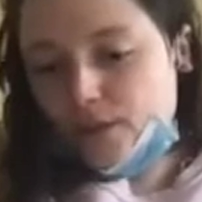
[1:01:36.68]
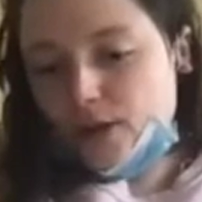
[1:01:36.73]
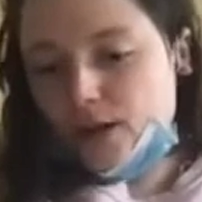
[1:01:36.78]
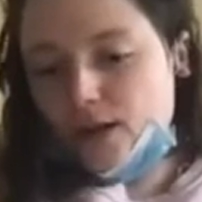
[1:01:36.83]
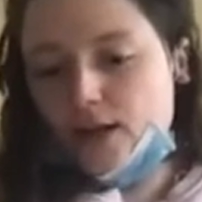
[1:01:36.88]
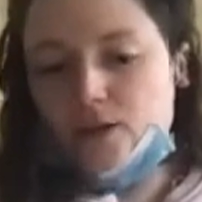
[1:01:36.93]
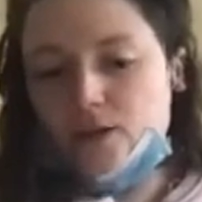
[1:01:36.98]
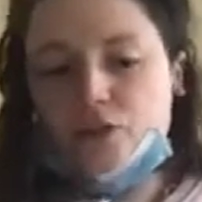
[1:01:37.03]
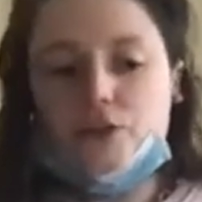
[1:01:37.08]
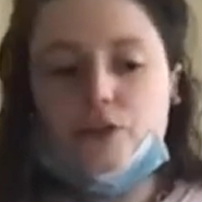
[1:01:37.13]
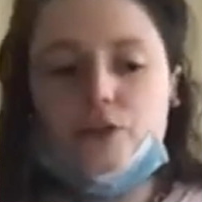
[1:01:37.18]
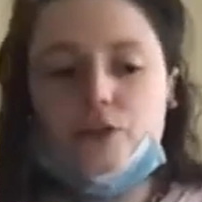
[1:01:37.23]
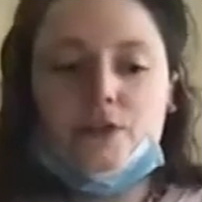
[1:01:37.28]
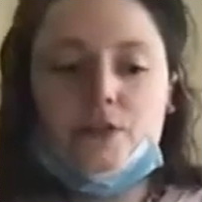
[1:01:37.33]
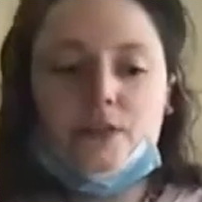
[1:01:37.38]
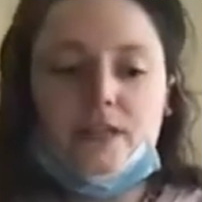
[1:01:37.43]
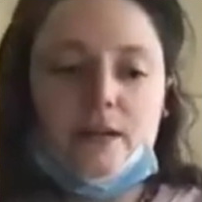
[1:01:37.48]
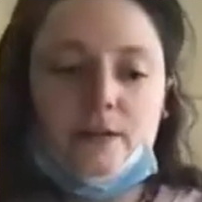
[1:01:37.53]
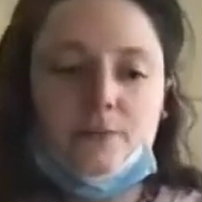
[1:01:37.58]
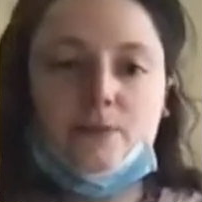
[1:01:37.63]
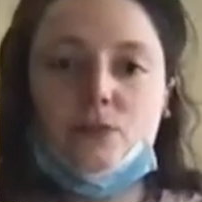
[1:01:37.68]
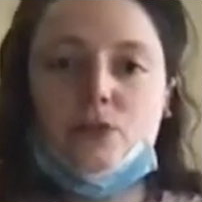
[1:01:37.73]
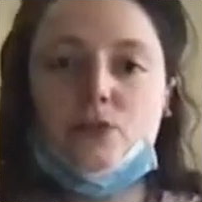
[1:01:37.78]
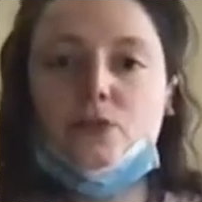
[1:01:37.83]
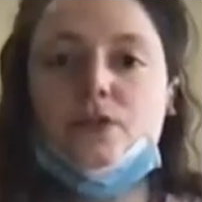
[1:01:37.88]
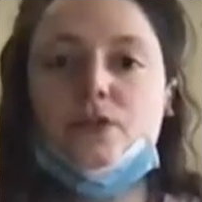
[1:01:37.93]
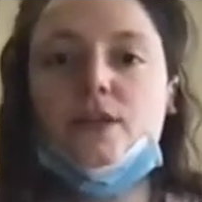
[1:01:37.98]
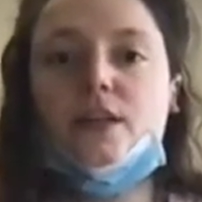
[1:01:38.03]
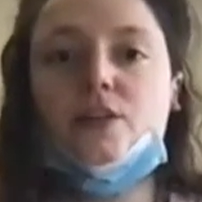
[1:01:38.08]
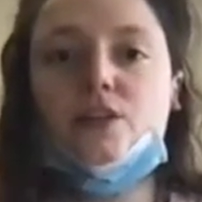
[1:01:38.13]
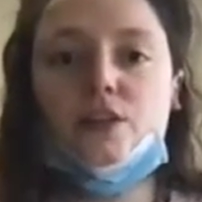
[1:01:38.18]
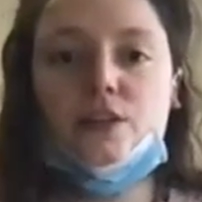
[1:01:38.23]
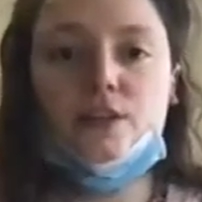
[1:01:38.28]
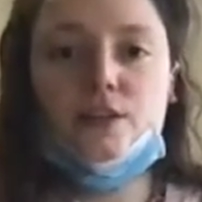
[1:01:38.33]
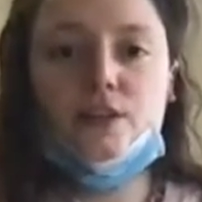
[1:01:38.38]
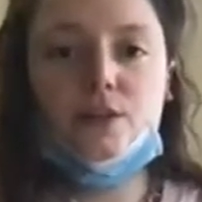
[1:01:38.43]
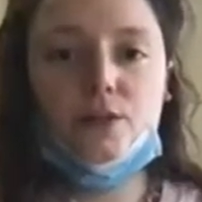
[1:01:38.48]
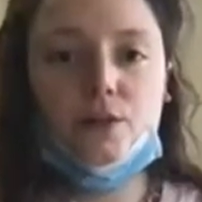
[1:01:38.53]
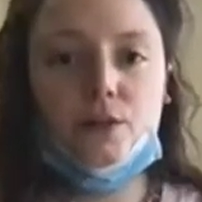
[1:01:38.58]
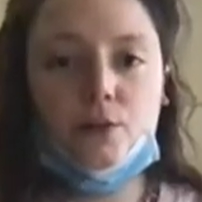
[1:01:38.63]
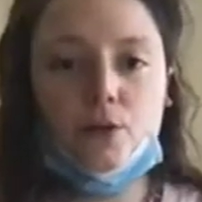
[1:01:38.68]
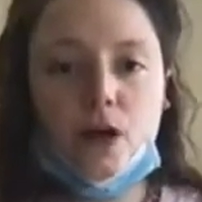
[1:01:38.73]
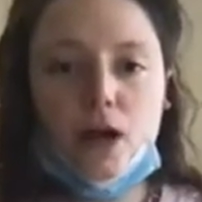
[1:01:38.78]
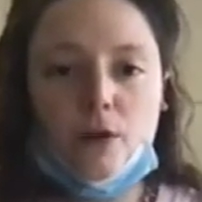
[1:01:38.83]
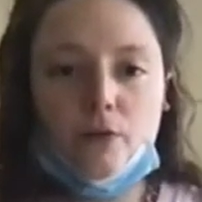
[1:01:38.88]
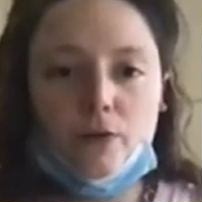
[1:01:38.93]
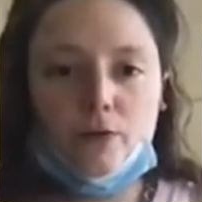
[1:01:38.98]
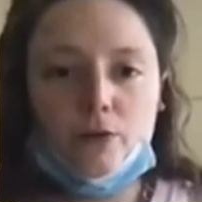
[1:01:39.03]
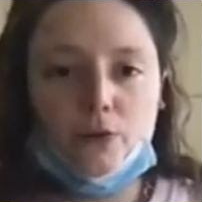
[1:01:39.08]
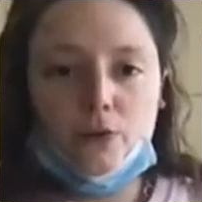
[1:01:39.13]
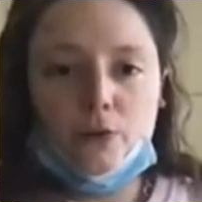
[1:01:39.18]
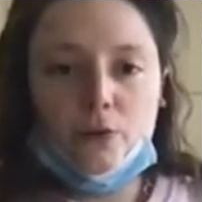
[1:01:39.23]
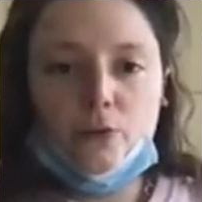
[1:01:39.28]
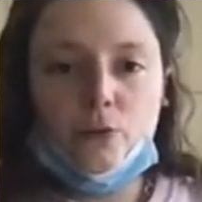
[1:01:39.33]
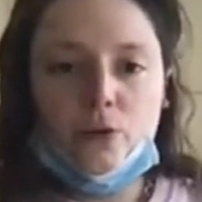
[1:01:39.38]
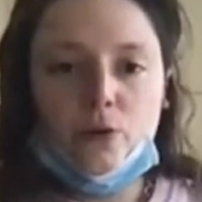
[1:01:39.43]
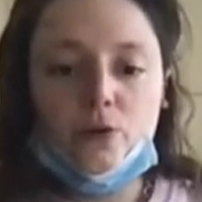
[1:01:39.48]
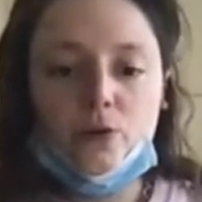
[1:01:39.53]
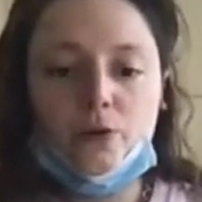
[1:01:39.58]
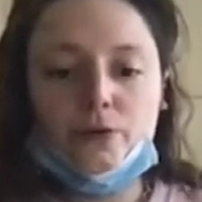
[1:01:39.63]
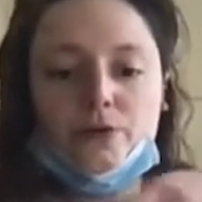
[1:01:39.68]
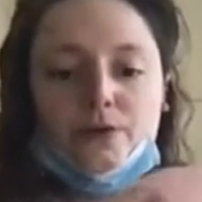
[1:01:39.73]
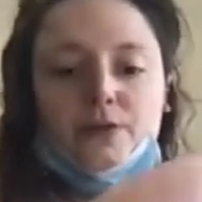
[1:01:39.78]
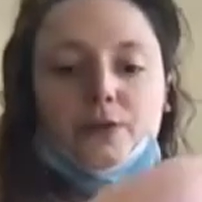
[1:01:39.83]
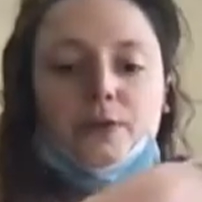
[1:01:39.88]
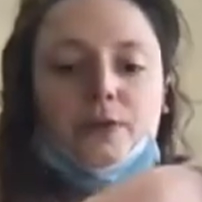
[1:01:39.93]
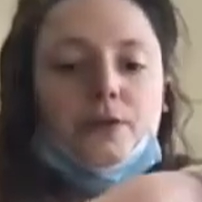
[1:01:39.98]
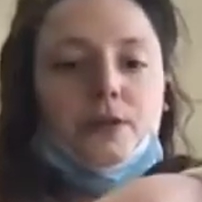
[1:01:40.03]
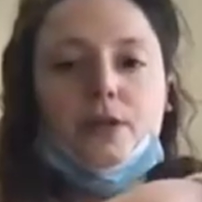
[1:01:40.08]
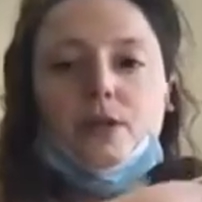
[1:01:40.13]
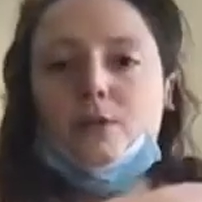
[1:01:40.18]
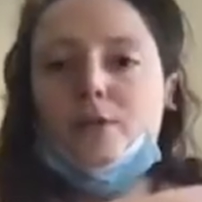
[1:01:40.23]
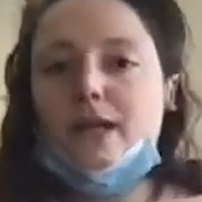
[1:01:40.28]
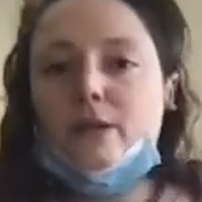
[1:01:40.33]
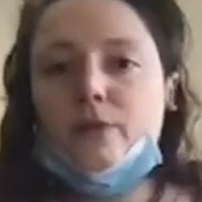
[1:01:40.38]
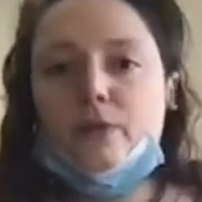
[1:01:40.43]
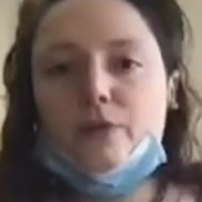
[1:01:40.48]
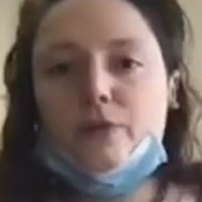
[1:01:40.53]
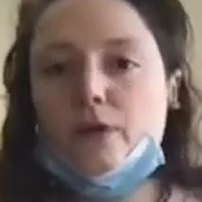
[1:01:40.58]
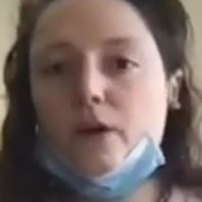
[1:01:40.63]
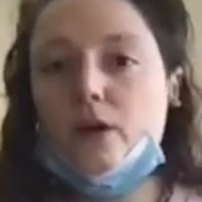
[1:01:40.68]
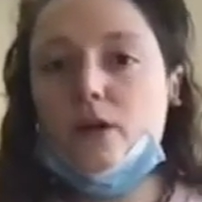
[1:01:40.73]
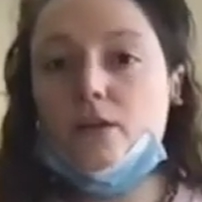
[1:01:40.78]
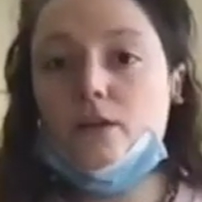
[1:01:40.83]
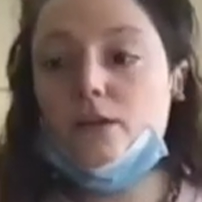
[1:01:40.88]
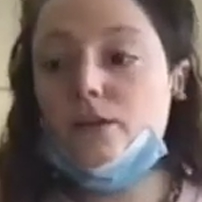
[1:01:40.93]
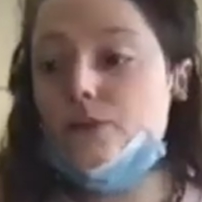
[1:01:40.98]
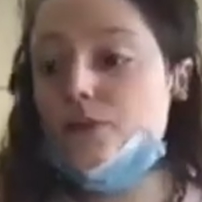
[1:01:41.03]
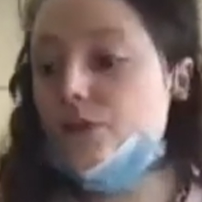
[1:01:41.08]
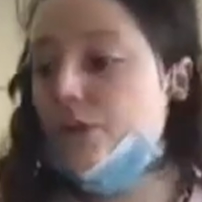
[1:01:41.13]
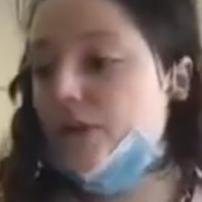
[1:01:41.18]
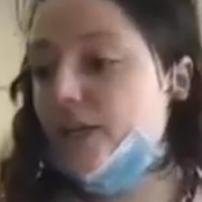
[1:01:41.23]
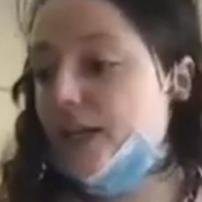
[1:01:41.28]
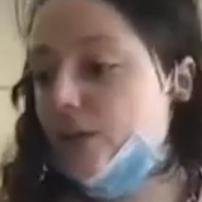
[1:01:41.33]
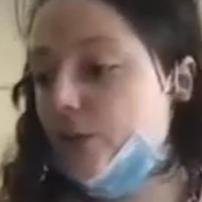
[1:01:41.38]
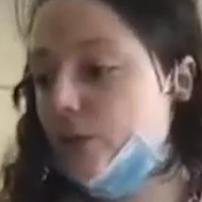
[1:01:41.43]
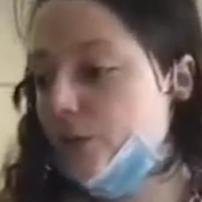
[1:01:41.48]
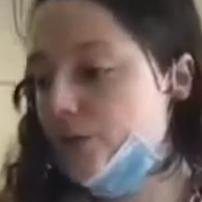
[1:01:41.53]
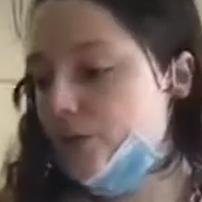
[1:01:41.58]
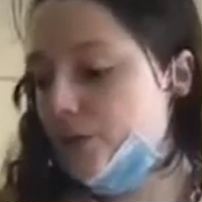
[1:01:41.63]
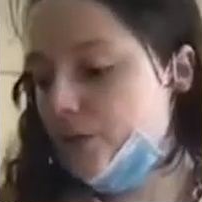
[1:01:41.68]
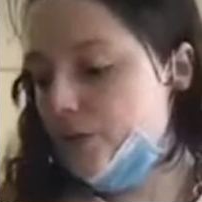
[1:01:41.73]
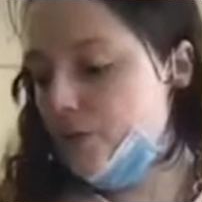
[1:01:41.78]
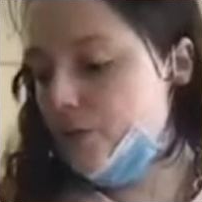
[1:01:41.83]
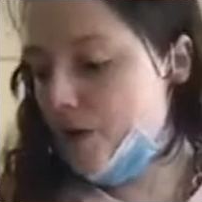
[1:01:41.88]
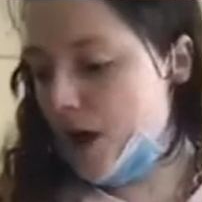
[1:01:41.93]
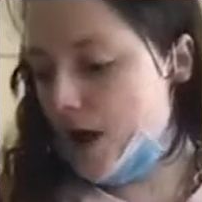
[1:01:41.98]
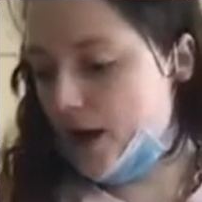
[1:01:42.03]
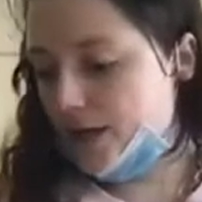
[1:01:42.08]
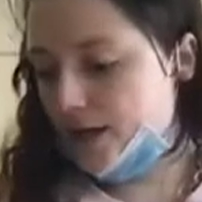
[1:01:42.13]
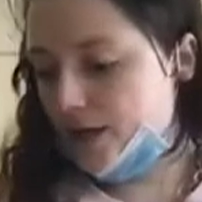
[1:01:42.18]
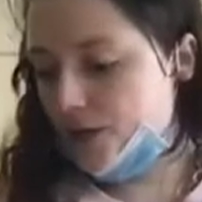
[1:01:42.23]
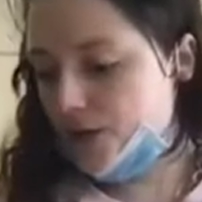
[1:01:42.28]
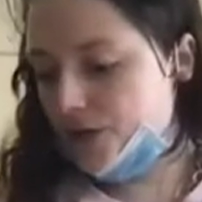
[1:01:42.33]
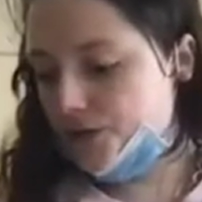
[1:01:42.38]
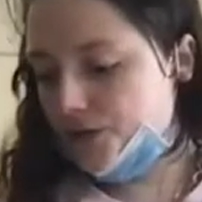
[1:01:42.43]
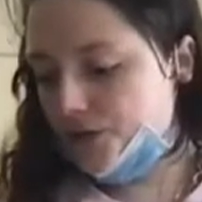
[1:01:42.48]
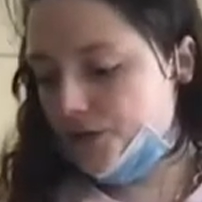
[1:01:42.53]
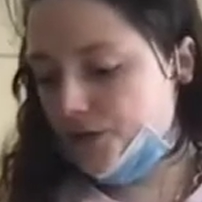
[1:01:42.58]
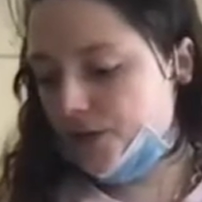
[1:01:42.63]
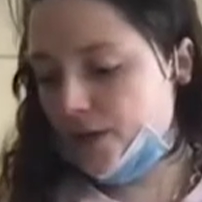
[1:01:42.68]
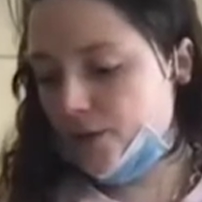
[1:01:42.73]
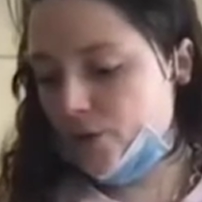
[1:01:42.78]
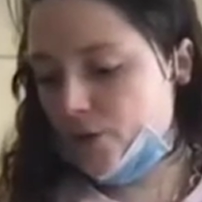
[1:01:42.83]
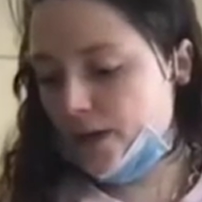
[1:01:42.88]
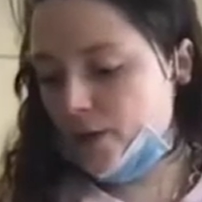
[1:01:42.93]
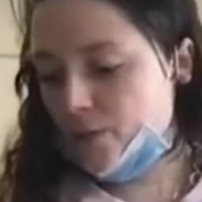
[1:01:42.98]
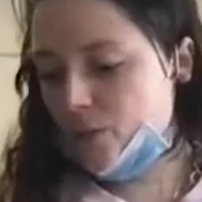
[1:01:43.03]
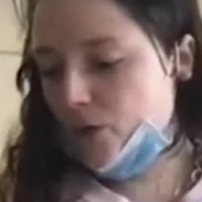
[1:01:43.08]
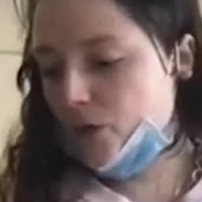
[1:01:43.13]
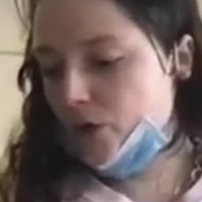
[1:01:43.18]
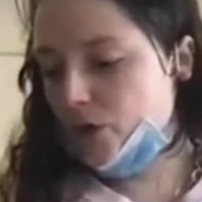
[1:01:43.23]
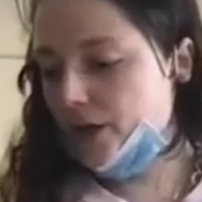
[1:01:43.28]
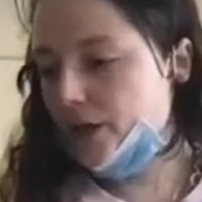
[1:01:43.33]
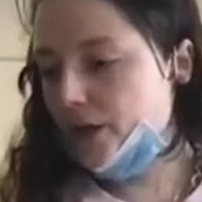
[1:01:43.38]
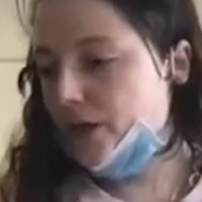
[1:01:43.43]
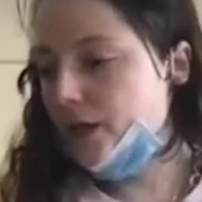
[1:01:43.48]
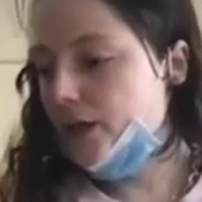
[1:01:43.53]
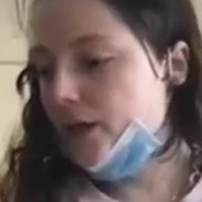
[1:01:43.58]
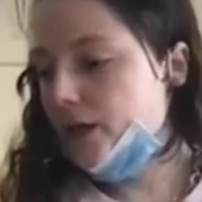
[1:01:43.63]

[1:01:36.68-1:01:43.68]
I'll just, yeah, do the edges however you want, play with colors. You can also, I used to do that way more.